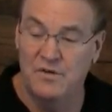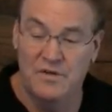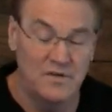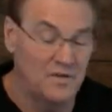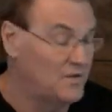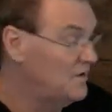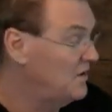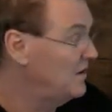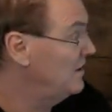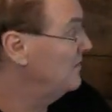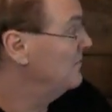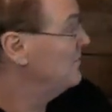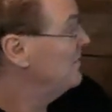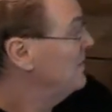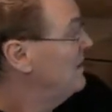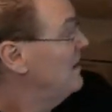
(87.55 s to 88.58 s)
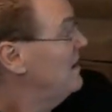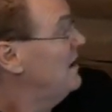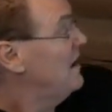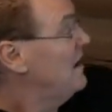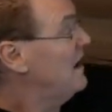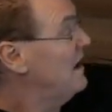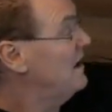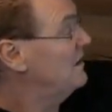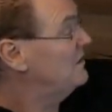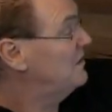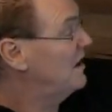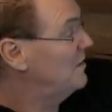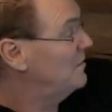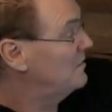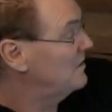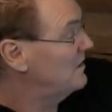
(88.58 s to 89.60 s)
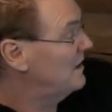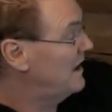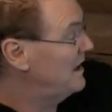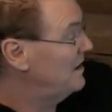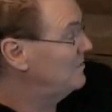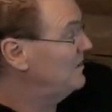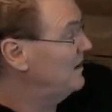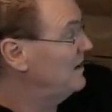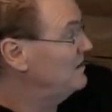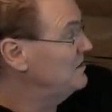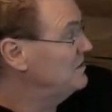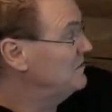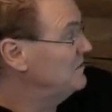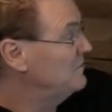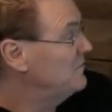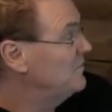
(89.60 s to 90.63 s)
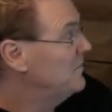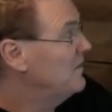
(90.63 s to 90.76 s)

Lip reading: you can see it. Anatomical adaptation.